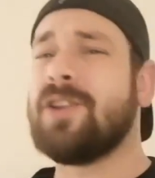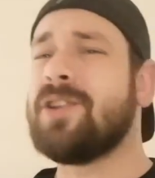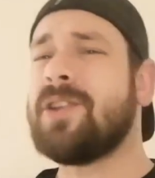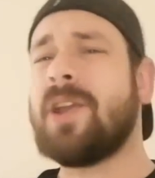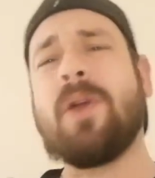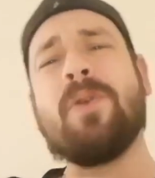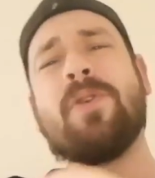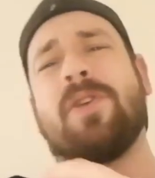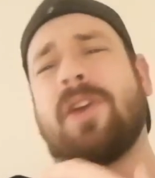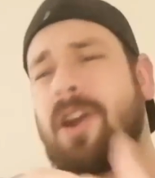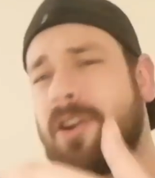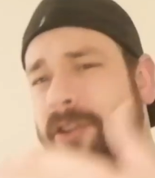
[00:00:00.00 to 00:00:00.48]

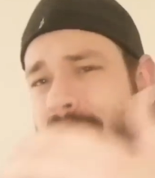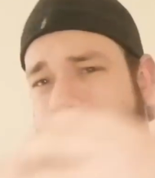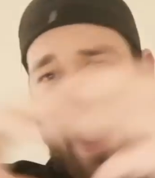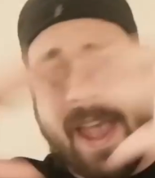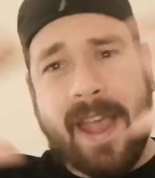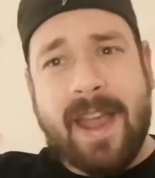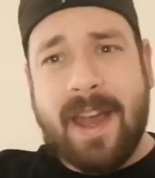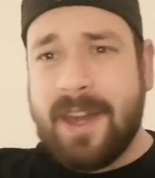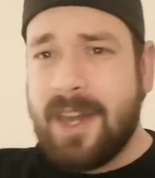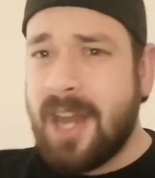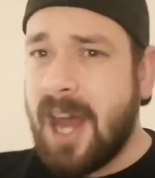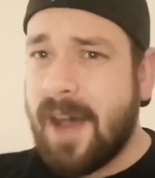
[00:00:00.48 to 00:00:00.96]
don't
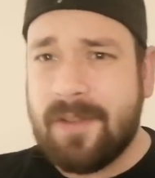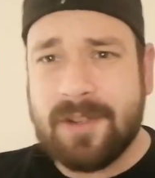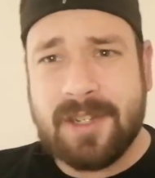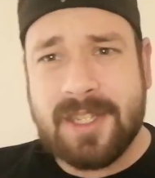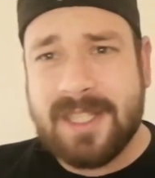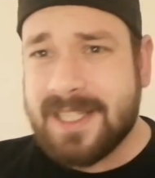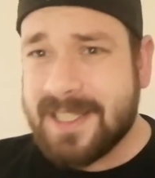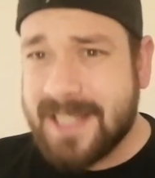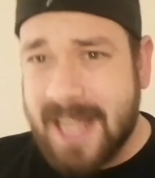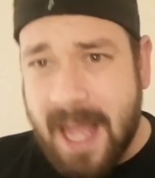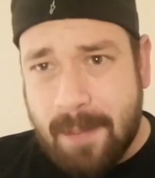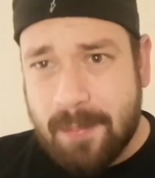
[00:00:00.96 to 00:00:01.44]
create another
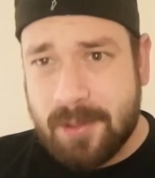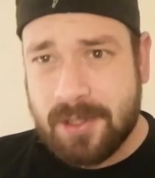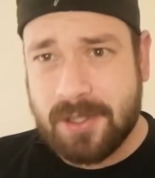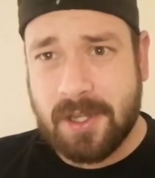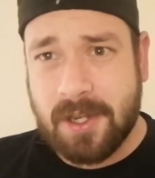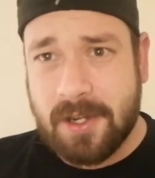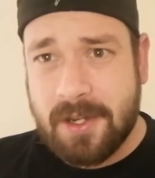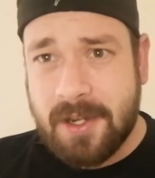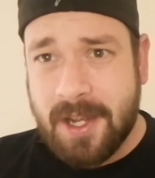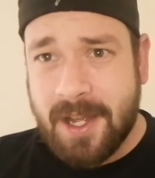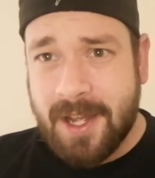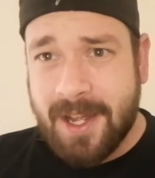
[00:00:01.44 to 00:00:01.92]

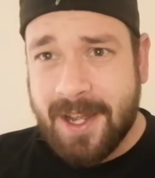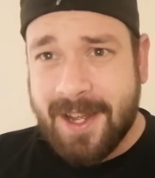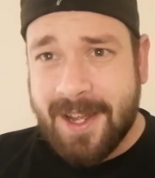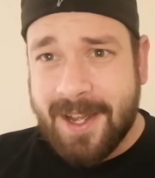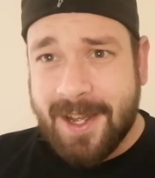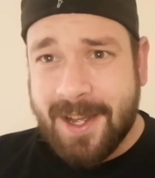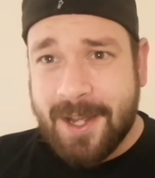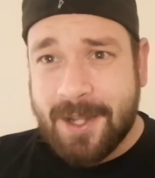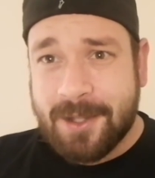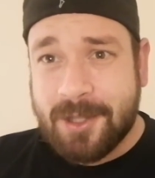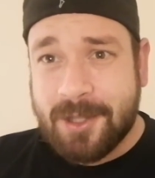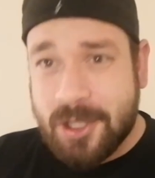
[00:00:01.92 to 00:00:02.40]
deception
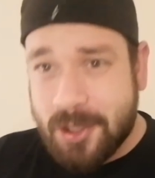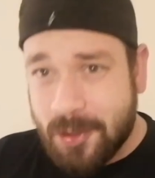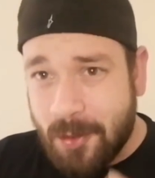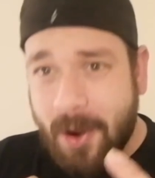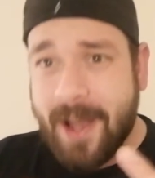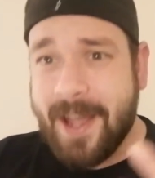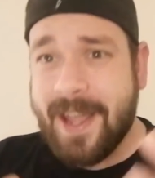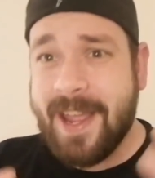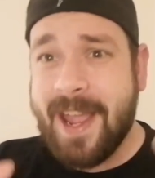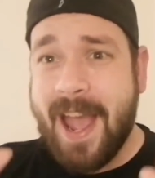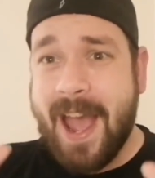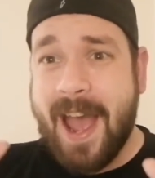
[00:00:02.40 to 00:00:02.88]
to
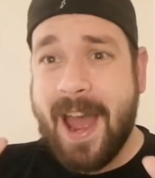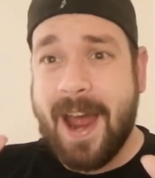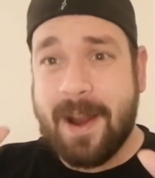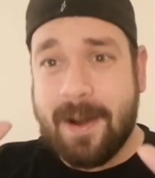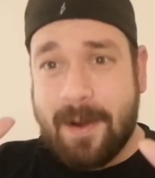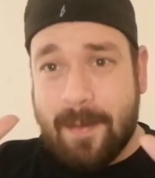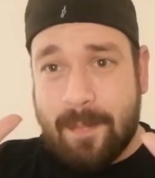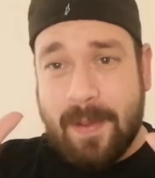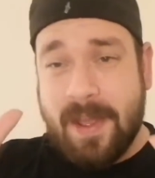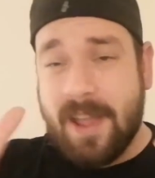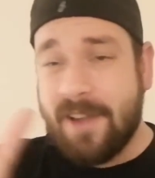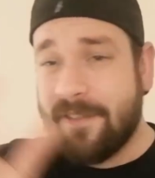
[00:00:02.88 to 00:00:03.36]
try
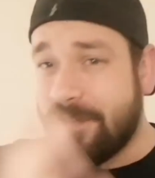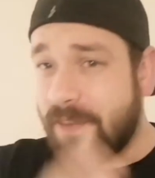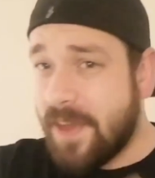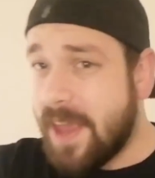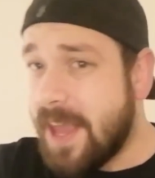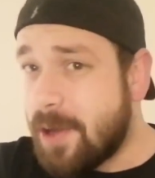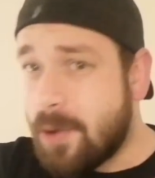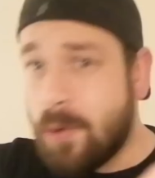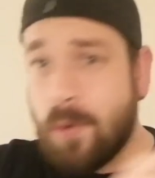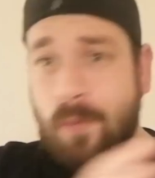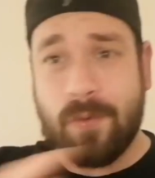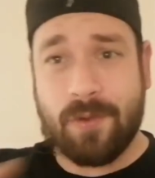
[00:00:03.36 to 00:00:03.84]
and be a
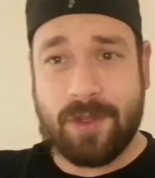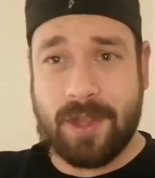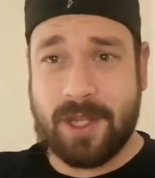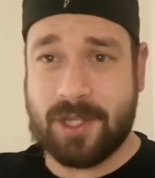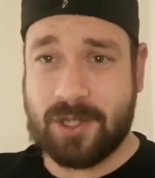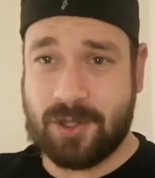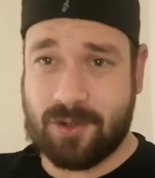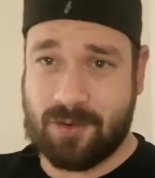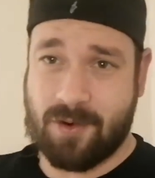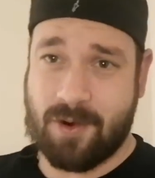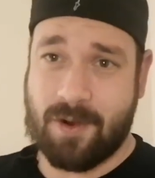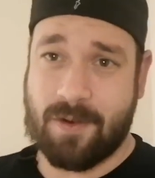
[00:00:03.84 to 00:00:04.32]
vehicle for
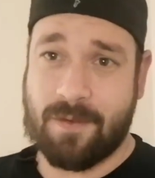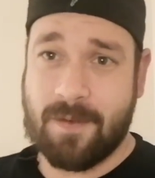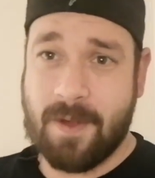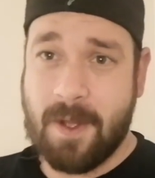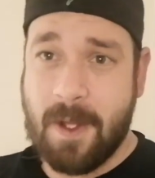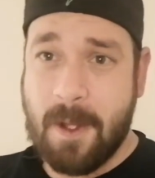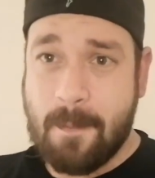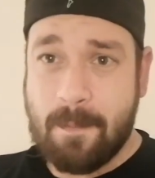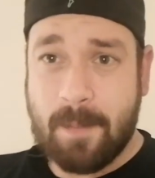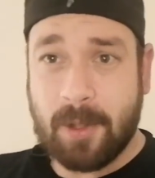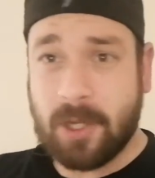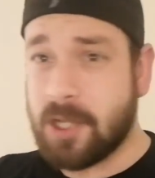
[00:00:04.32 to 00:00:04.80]
this truth
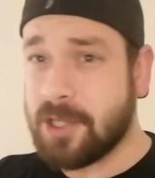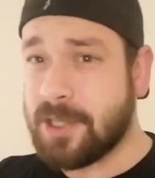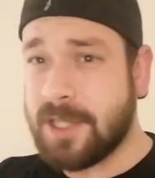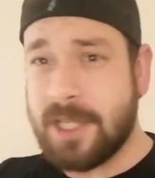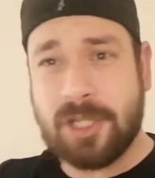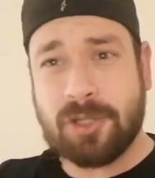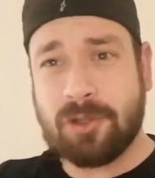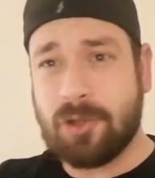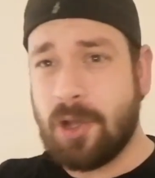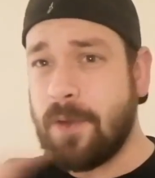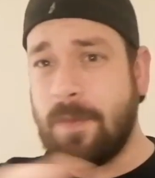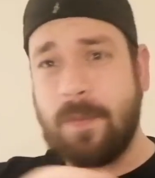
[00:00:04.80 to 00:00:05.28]
because
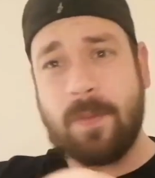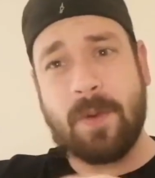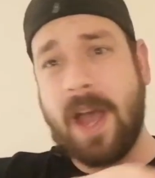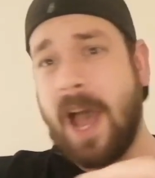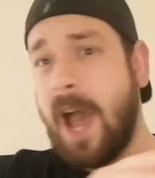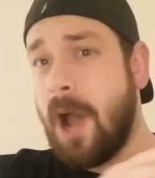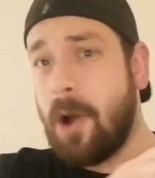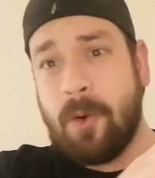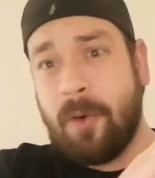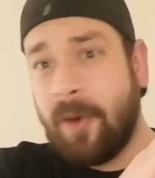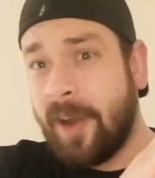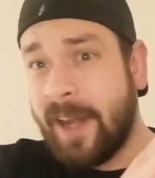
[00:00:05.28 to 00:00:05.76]
this
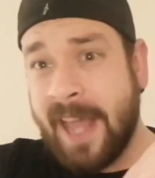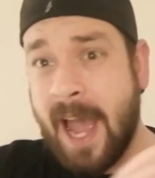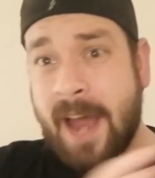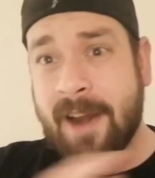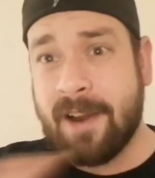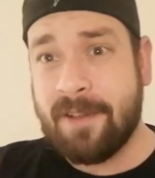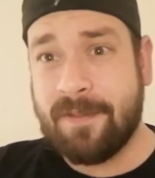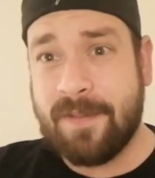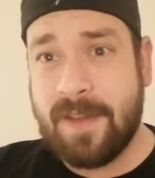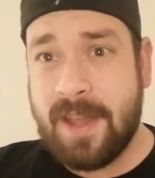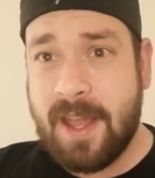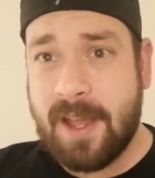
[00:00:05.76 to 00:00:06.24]
truth already
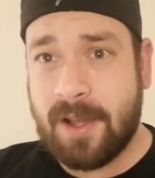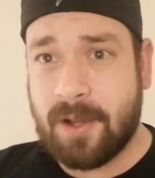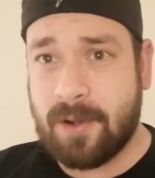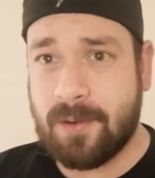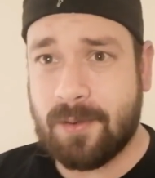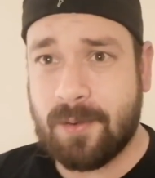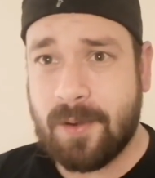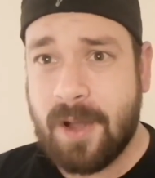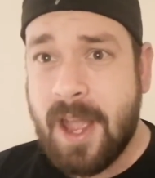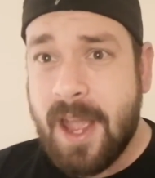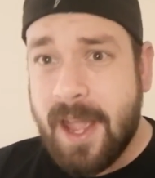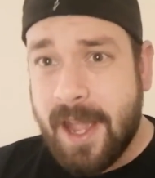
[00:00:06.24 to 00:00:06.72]
had a
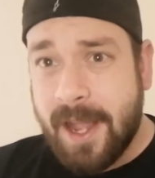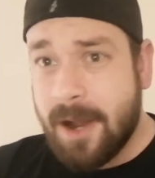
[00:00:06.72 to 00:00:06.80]
vehicle.